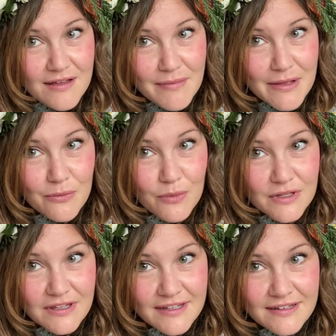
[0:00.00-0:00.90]
my
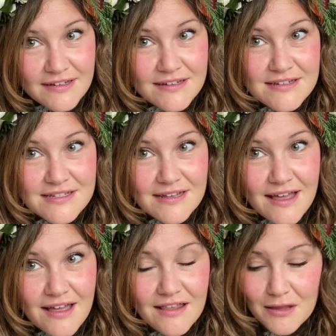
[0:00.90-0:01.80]
woodland
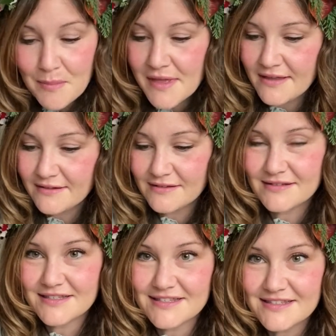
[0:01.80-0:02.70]

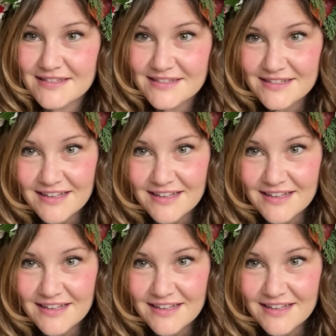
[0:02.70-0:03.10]
elements,